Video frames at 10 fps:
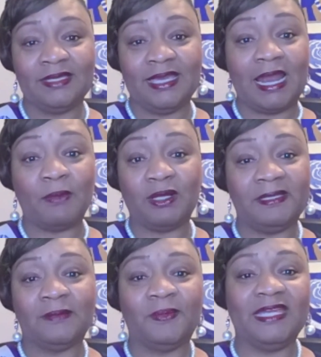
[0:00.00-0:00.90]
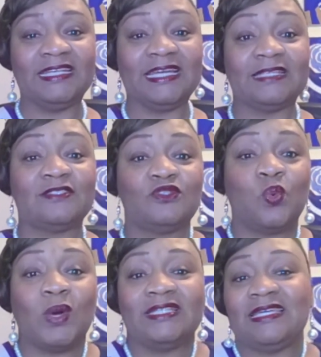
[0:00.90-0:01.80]
And I'm going to be competing against
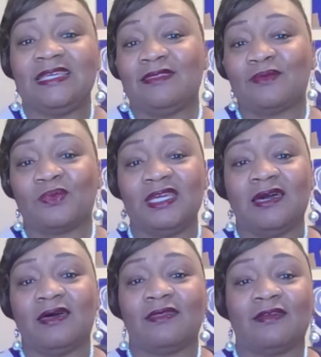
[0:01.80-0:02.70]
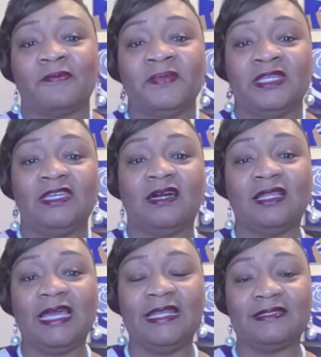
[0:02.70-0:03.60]
23 other young
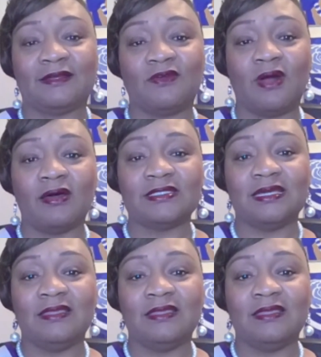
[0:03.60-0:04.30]
ladies across